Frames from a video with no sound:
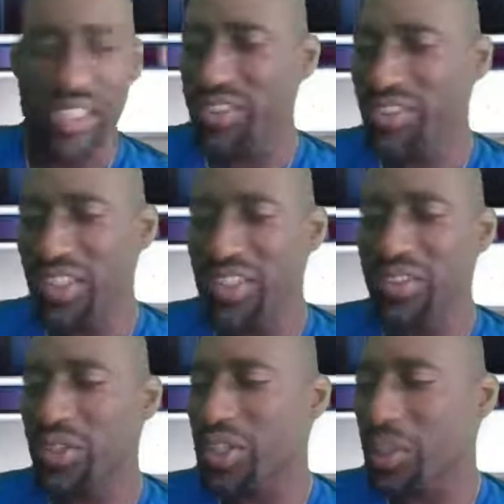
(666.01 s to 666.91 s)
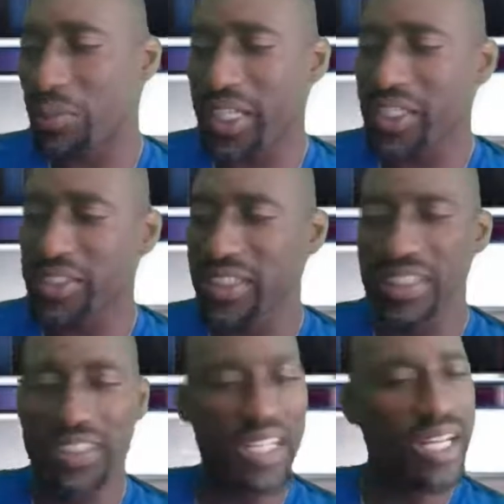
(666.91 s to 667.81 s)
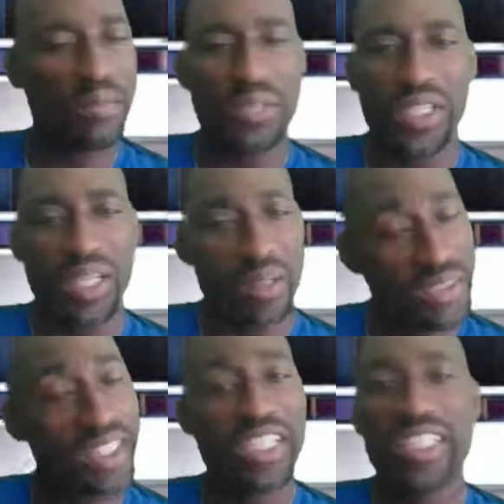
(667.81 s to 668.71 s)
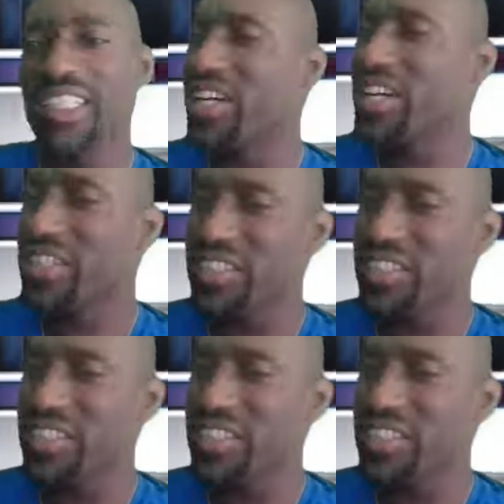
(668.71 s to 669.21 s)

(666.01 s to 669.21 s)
you snitching on everybody else to get time, boy, I'm telling y'all